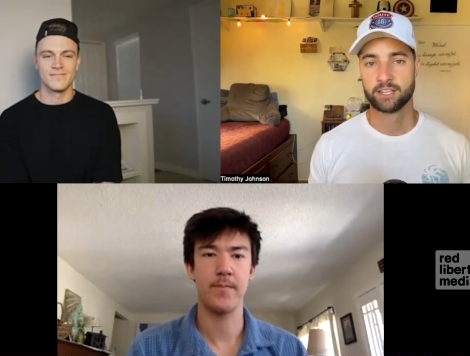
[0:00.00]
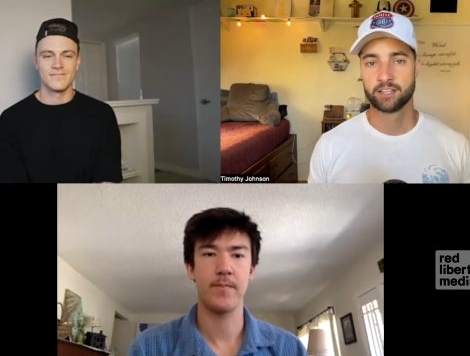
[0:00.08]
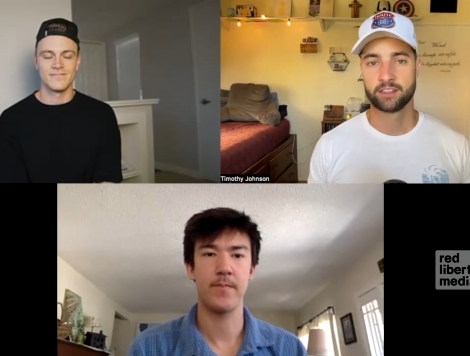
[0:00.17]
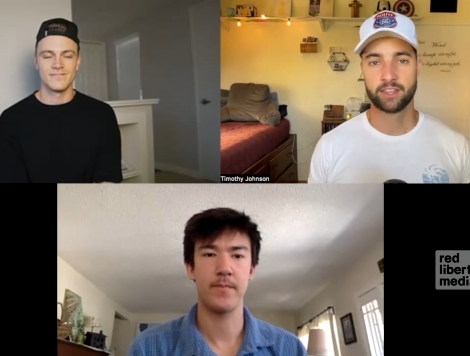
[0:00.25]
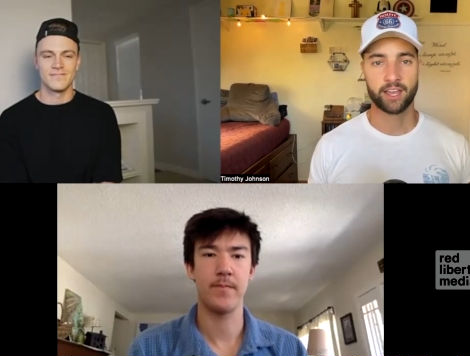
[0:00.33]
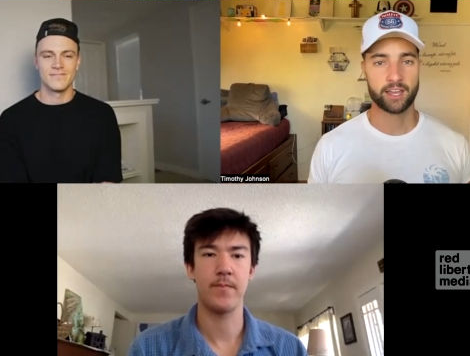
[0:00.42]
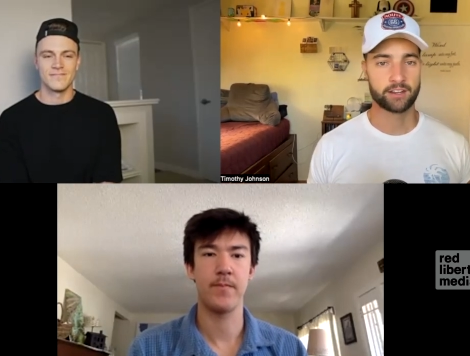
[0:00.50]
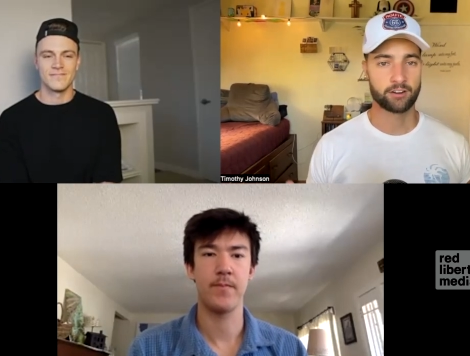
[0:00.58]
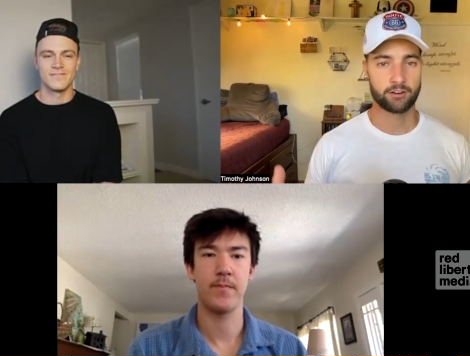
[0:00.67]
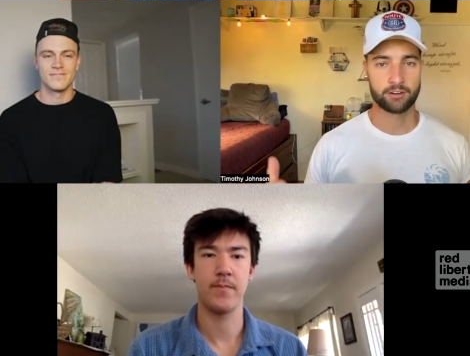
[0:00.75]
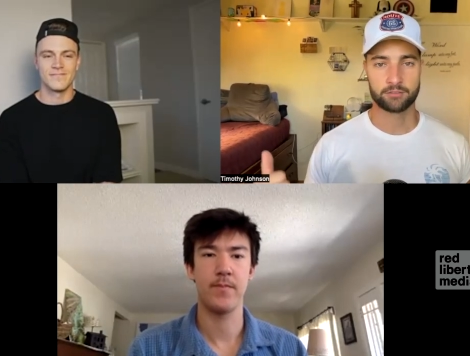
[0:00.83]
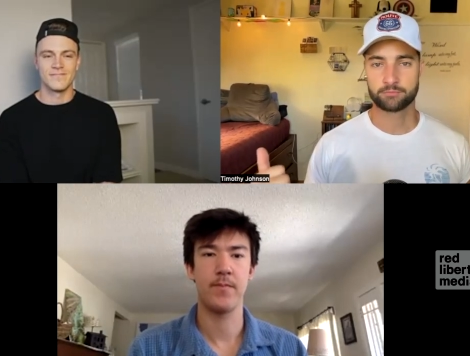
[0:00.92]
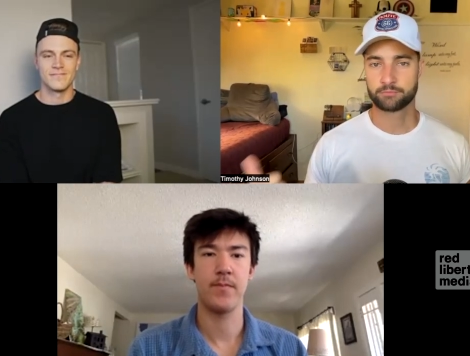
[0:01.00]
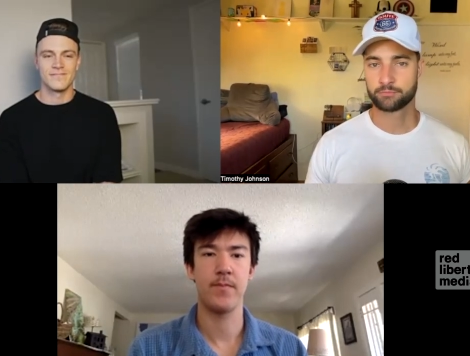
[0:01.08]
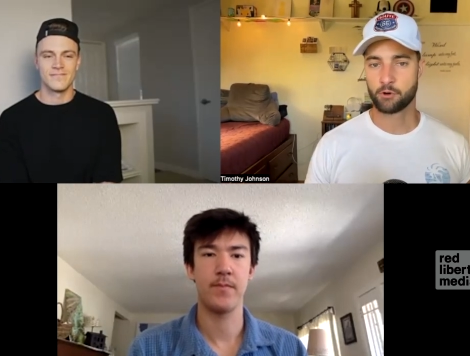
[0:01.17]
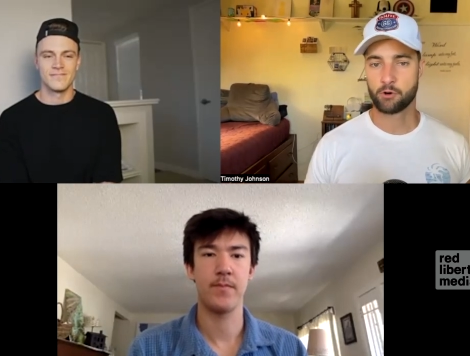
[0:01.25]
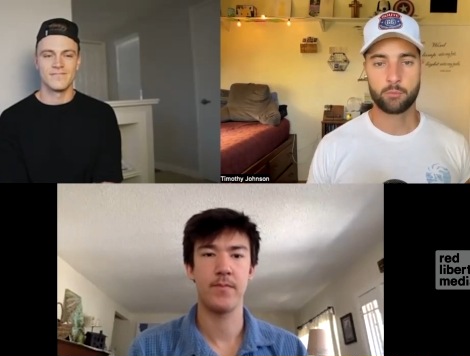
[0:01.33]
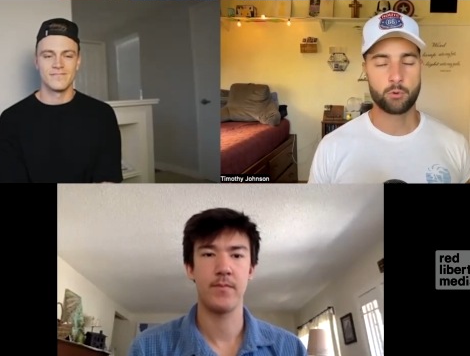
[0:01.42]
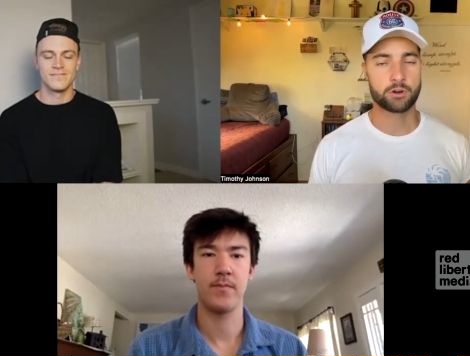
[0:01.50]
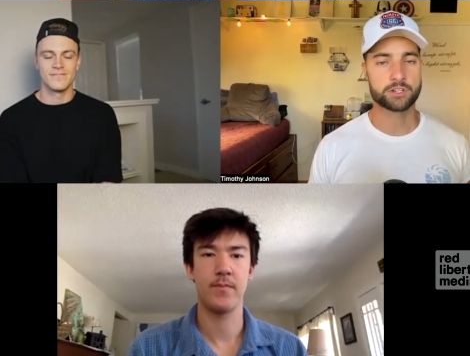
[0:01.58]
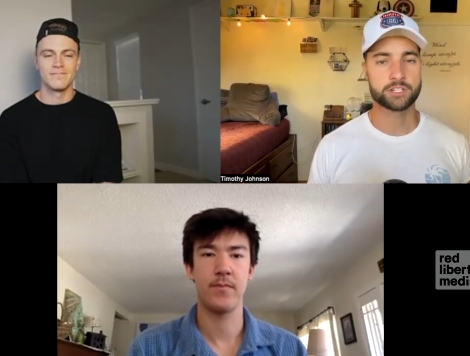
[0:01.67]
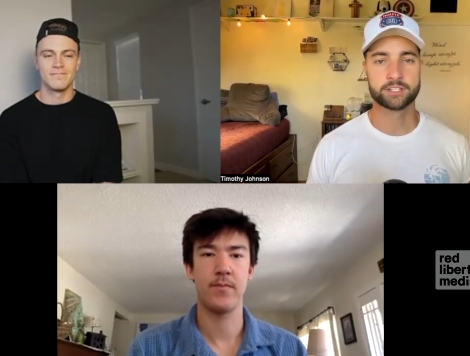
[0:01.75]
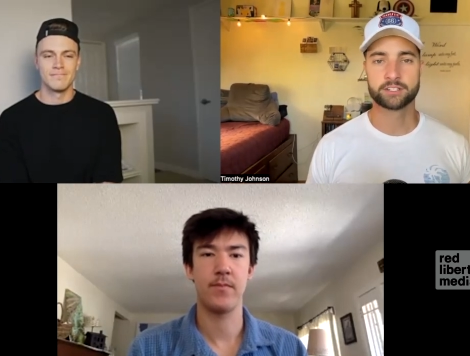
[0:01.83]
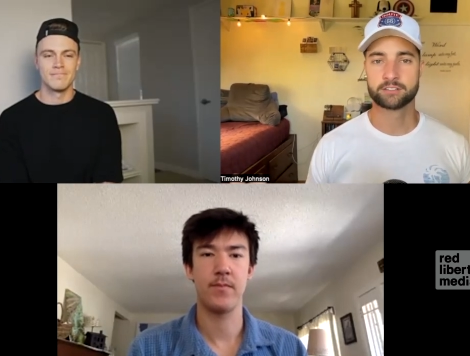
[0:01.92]
Speaker 1: that are pro
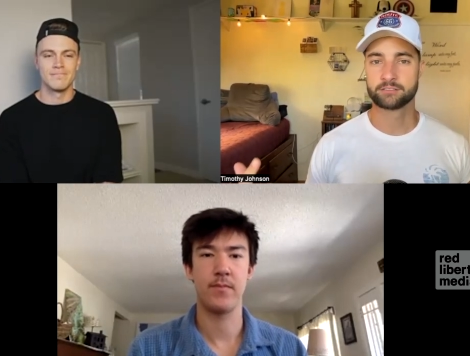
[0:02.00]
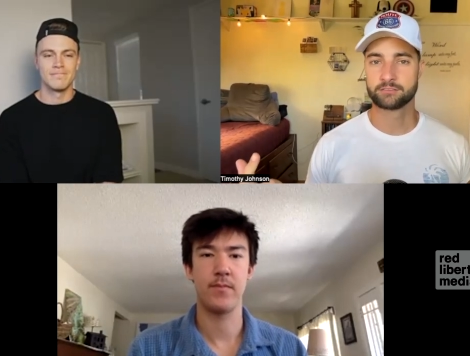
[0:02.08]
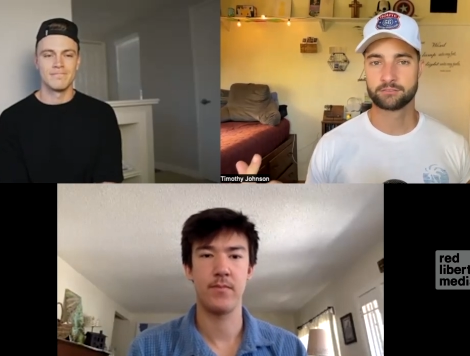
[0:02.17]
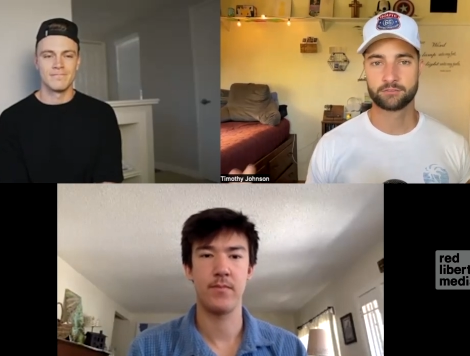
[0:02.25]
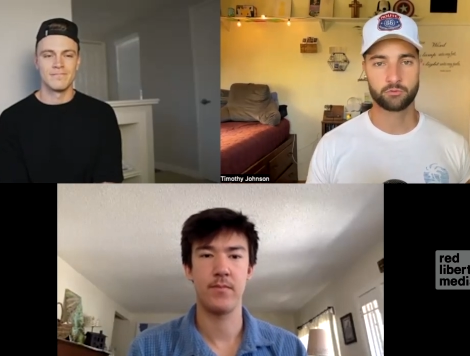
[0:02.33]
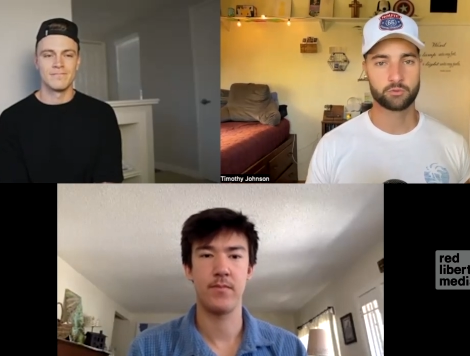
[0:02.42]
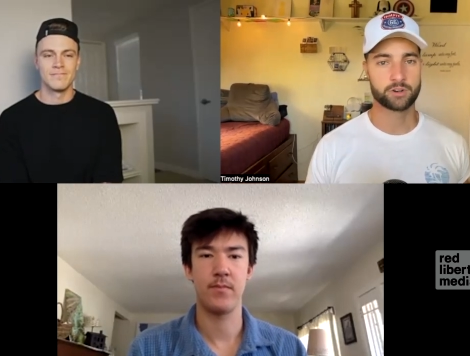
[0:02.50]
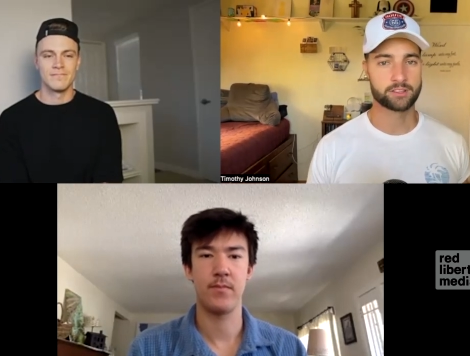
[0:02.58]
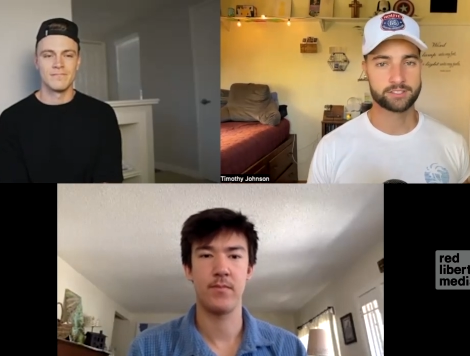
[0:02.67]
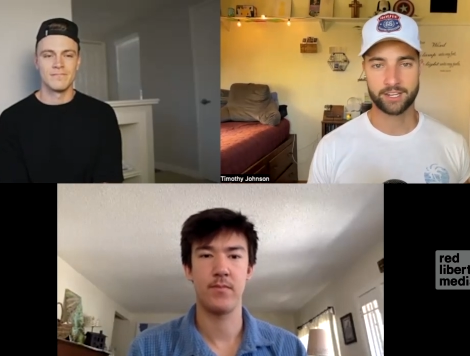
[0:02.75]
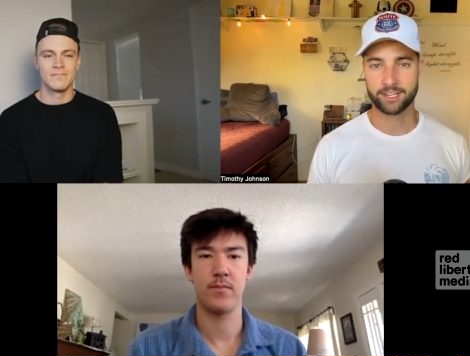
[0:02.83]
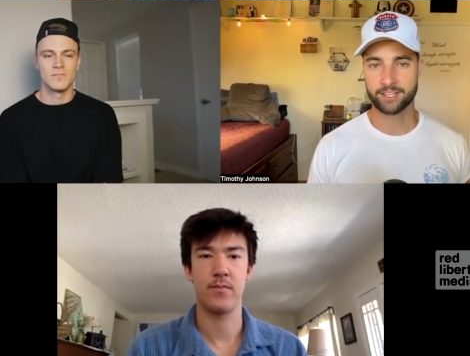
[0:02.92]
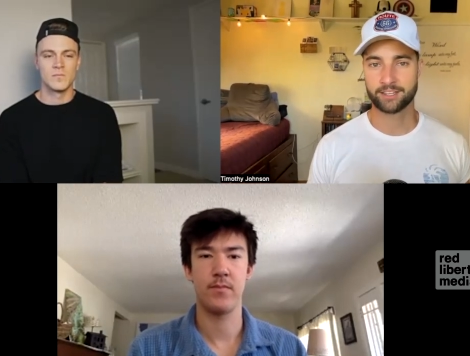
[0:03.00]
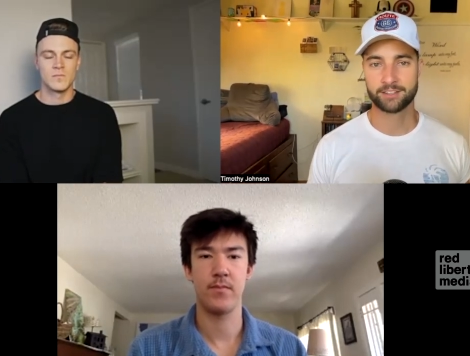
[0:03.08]
abortion, want to take